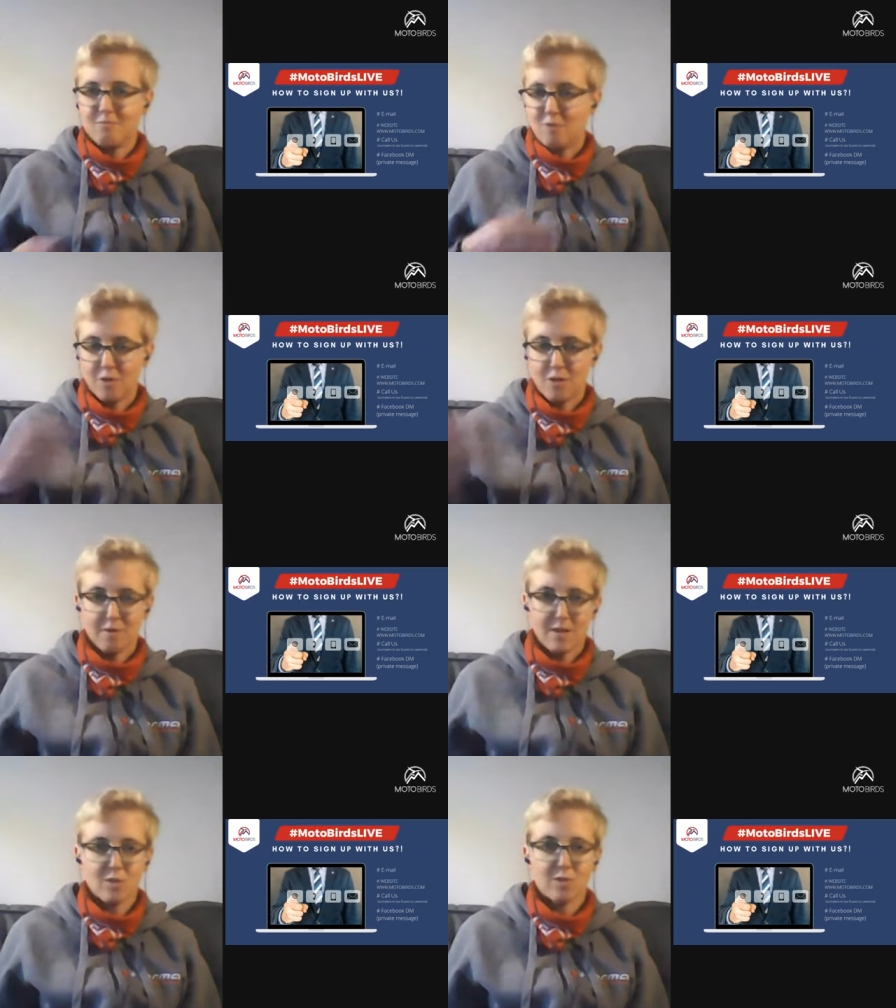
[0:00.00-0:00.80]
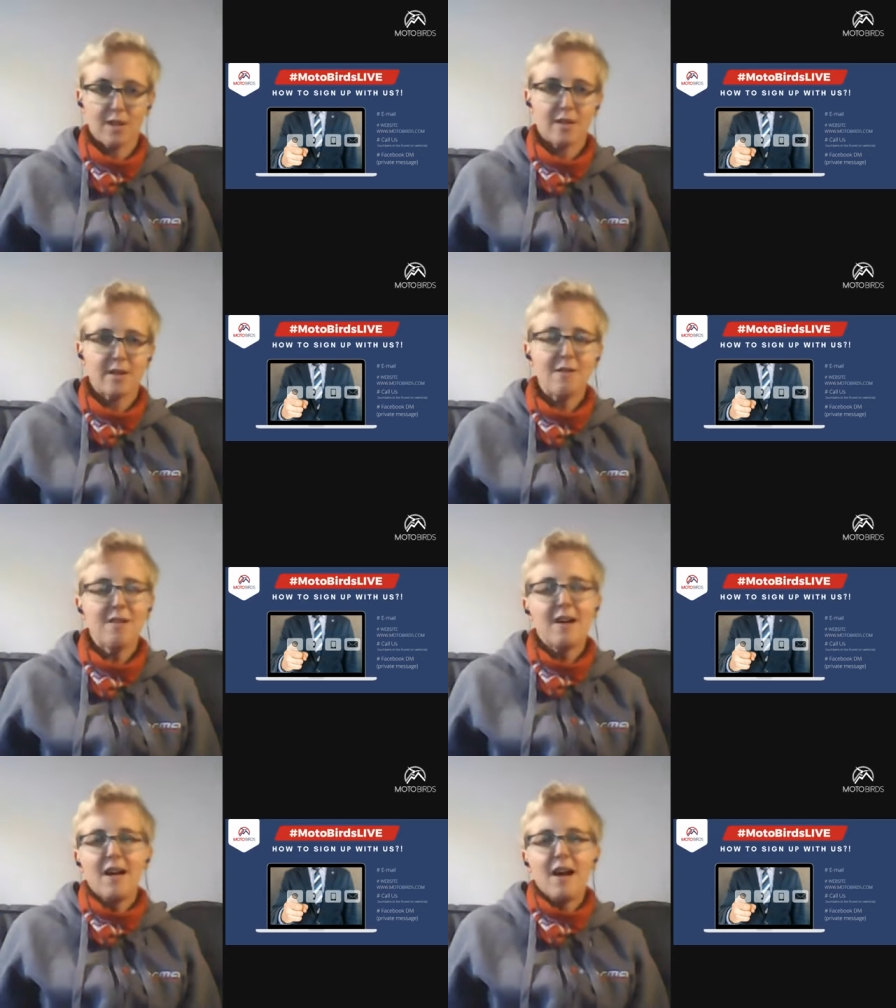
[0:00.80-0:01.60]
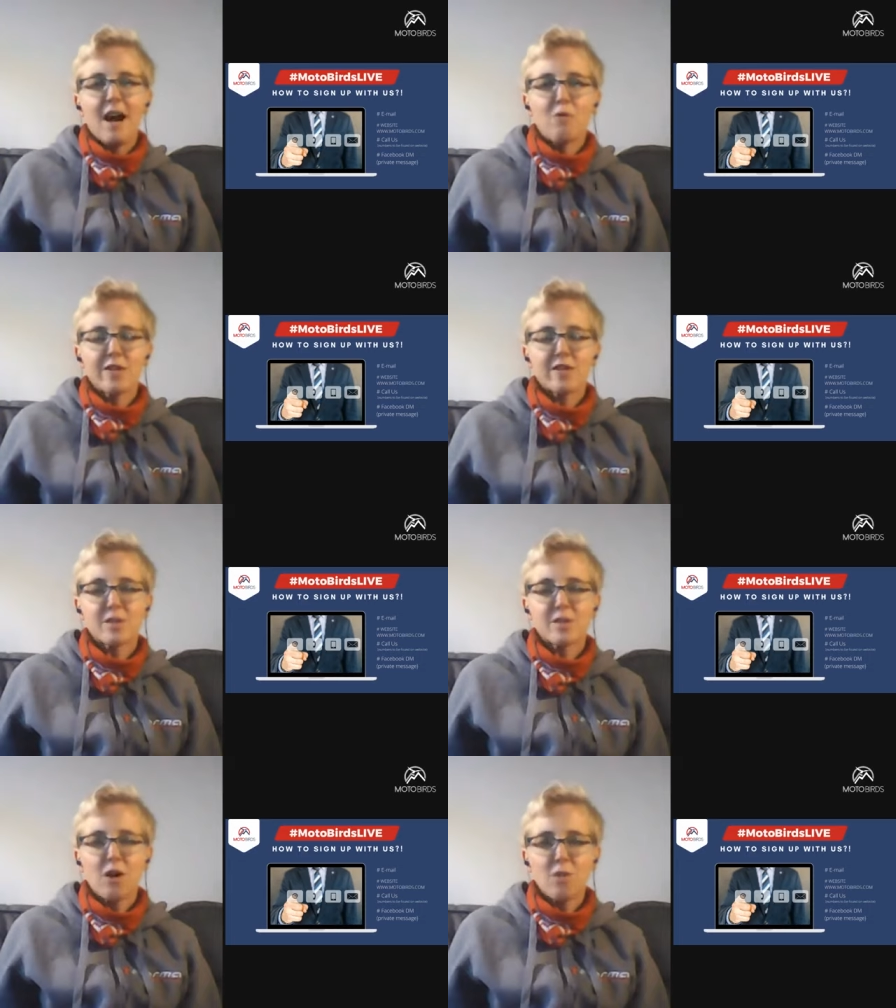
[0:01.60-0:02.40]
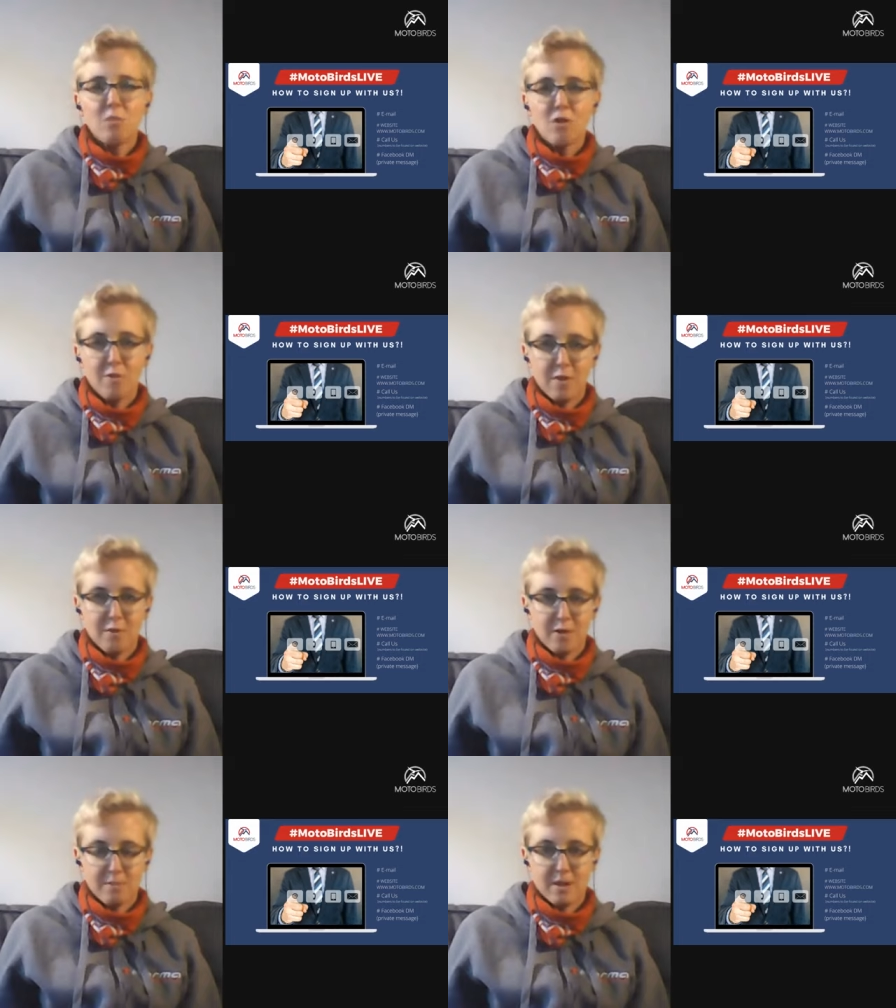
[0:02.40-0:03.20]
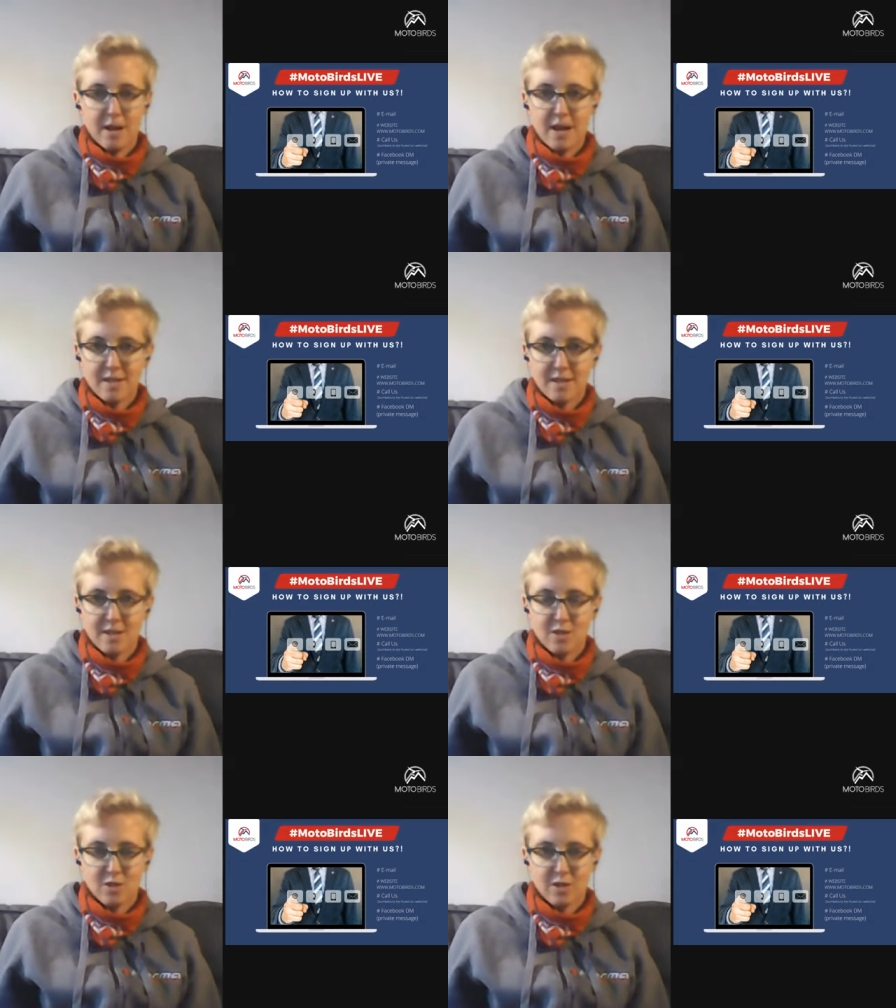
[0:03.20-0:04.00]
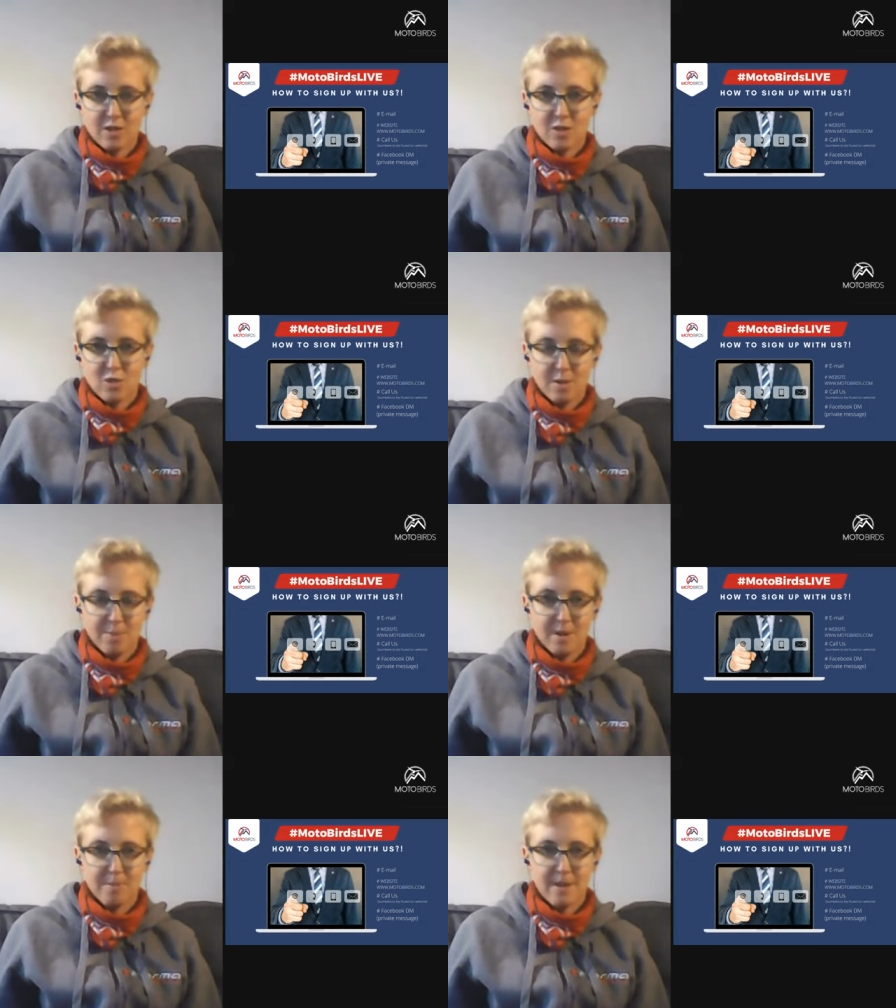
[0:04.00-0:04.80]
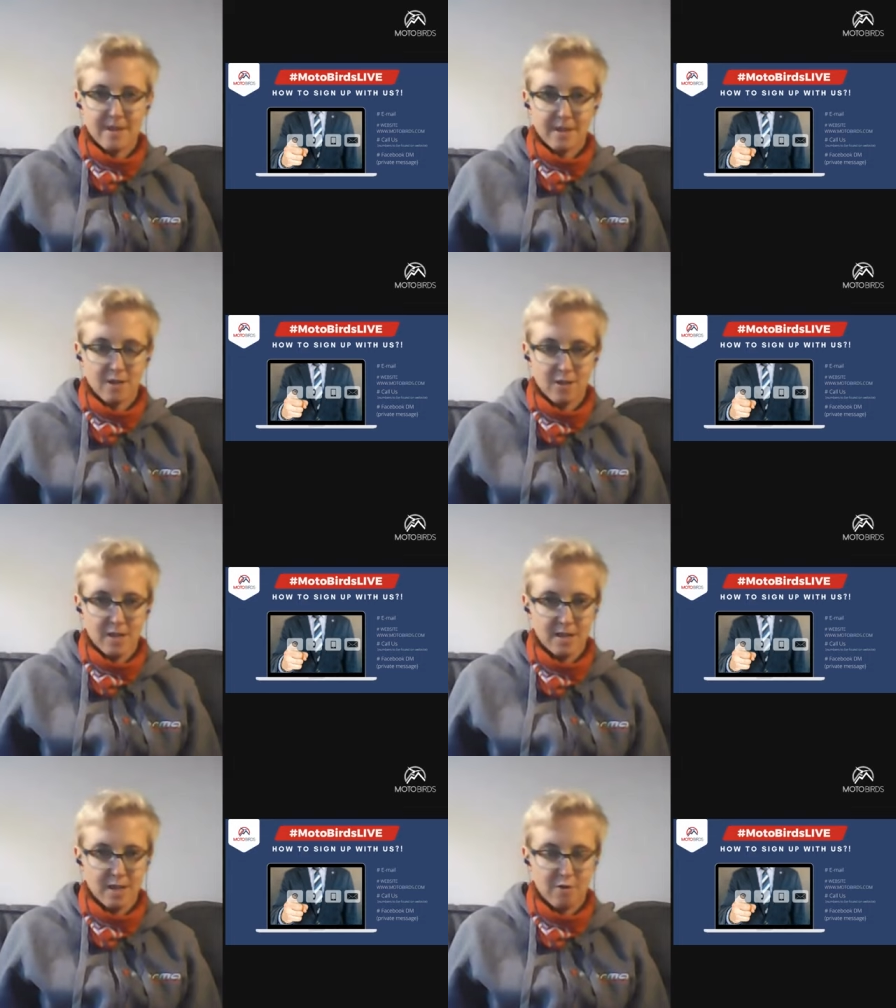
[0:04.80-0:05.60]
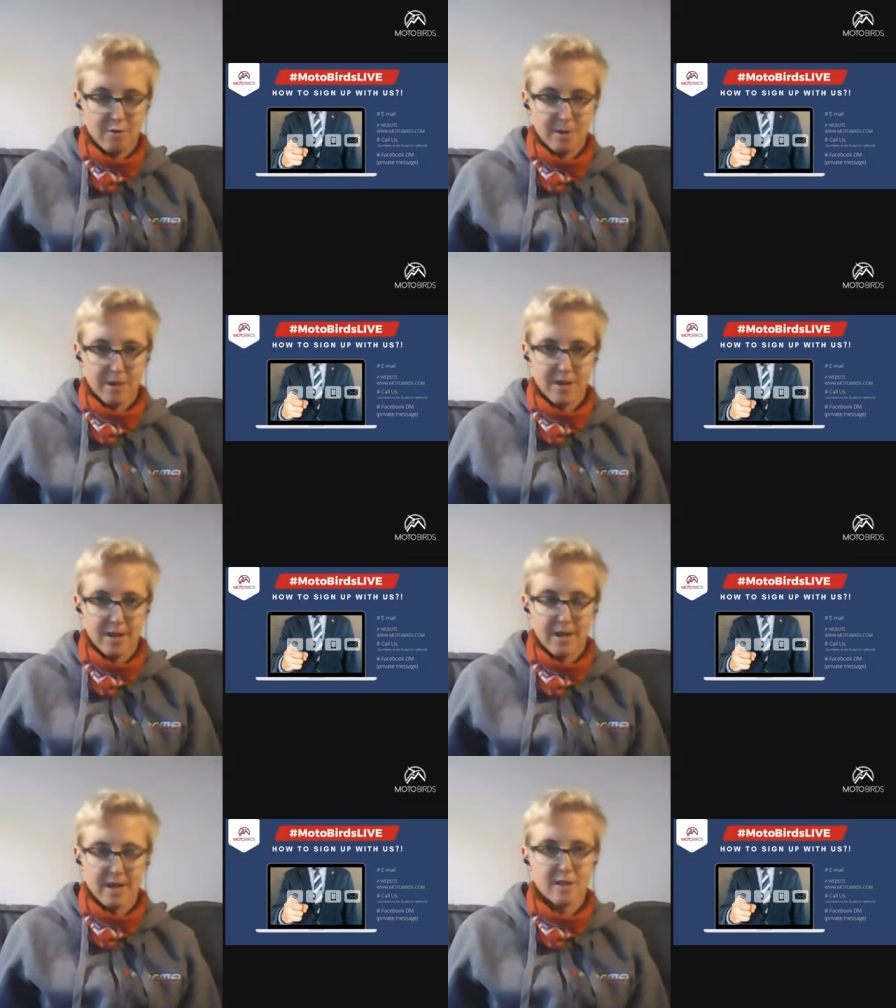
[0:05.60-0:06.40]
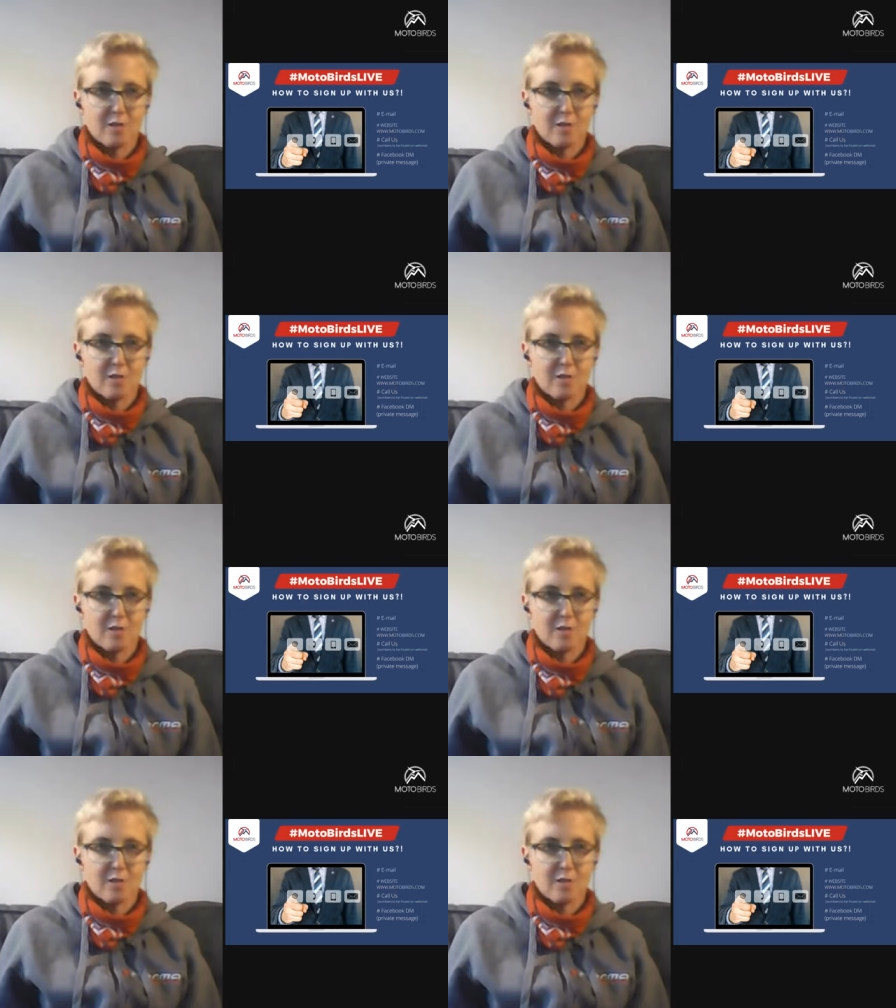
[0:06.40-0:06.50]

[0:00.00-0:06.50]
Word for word: with all of us together now our small movie from the last uh, trip in Patagonia, South America.